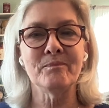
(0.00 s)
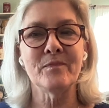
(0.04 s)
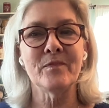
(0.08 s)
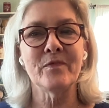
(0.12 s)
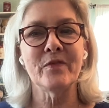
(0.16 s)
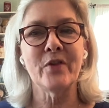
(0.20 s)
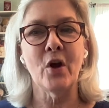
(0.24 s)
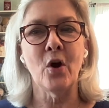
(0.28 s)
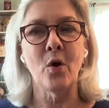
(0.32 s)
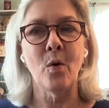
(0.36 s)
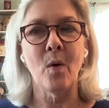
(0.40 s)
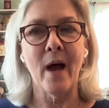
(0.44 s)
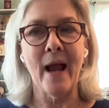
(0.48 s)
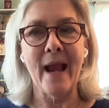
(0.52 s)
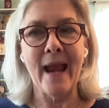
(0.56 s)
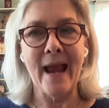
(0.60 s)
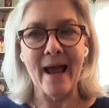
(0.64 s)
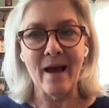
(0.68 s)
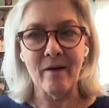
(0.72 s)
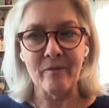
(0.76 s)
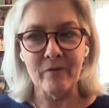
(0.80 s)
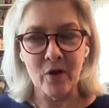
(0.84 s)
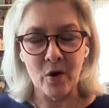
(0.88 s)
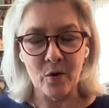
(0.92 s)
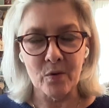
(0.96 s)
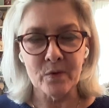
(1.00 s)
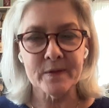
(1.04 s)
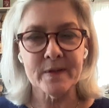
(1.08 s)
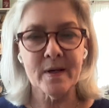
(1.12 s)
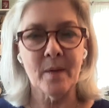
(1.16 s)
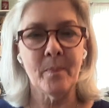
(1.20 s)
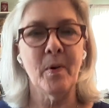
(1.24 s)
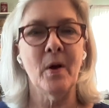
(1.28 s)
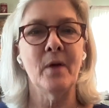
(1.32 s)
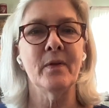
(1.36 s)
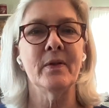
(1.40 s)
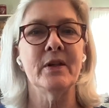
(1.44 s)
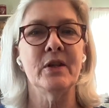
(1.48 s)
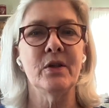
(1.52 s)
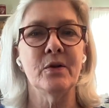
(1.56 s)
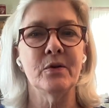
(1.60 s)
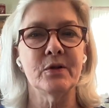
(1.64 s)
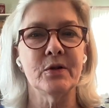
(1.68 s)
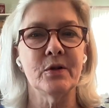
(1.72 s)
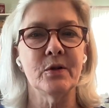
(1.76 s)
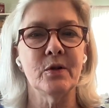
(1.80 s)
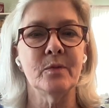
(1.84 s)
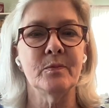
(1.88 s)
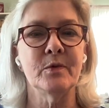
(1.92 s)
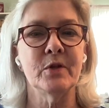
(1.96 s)
So I have those up on the
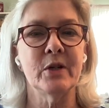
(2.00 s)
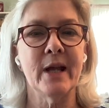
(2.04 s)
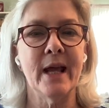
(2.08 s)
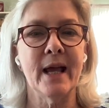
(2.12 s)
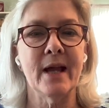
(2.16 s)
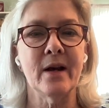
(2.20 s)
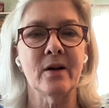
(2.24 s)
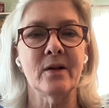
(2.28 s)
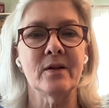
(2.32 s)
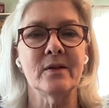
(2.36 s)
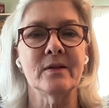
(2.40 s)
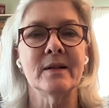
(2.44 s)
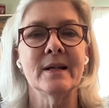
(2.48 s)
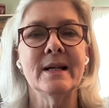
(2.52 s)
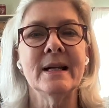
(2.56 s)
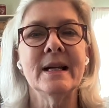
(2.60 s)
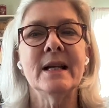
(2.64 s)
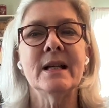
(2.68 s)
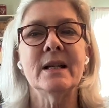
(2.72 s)
YouTube channel